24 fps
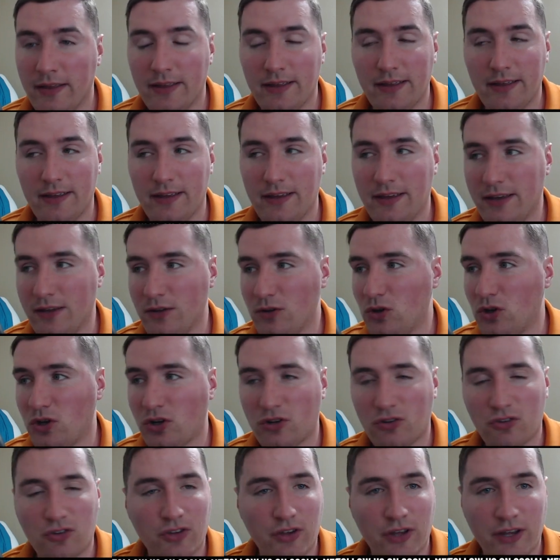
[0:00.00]
It
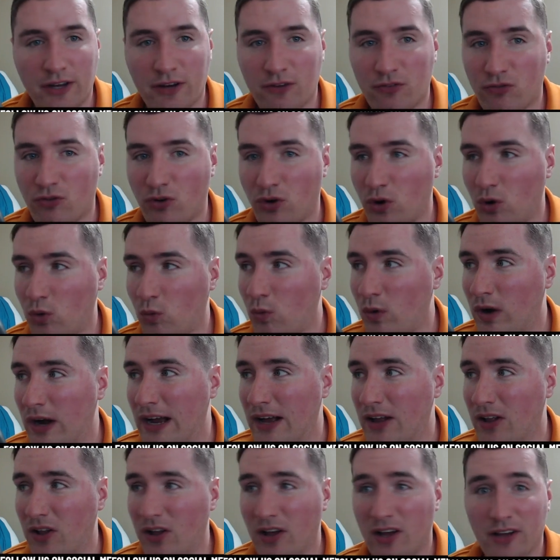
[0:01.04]
looked like for a
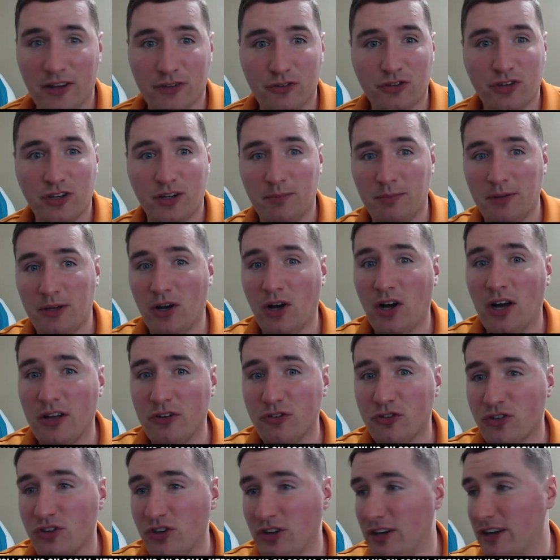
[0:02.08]
while, oh, it's going to be
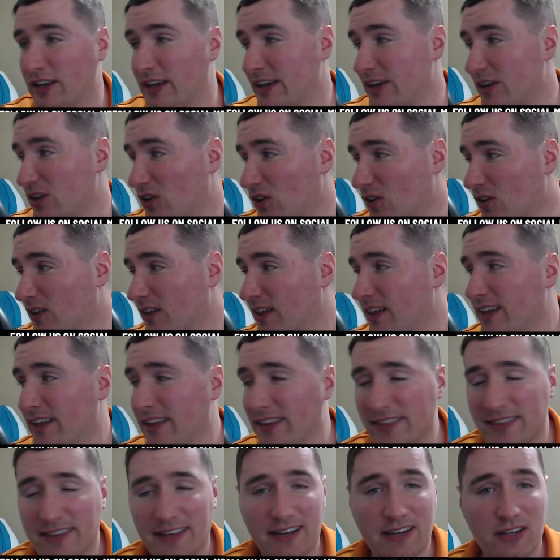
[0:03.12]
Austin Hill.
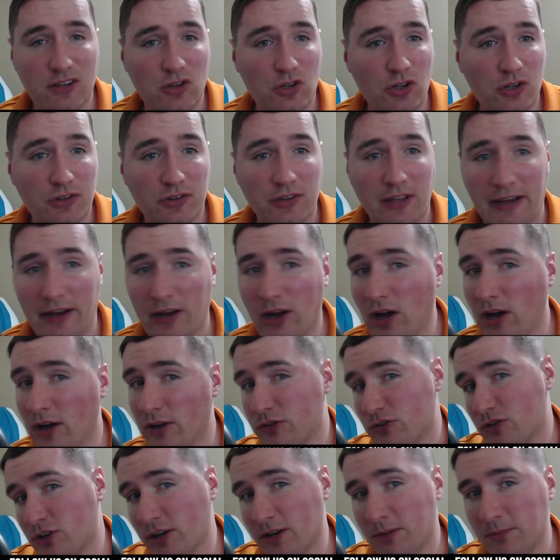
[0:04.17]
Then it looked like, oh,
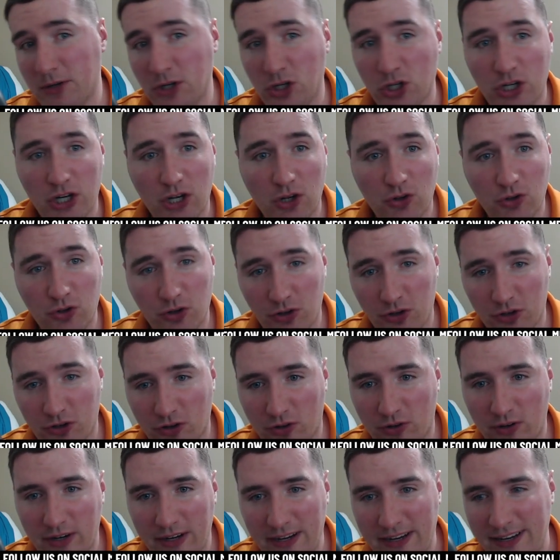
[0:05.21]
it's going to be Sheldon
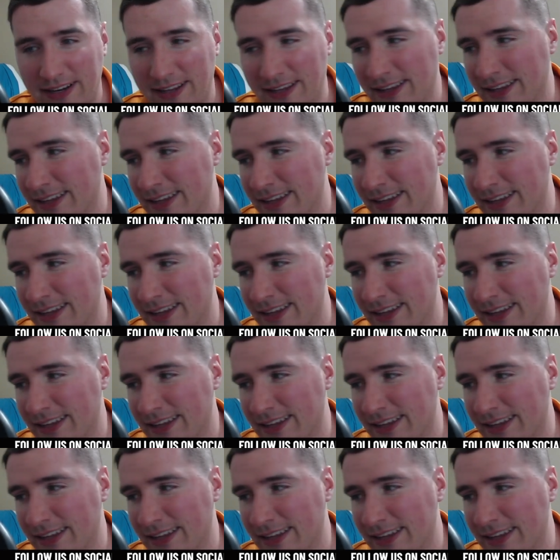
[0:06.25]
Creed.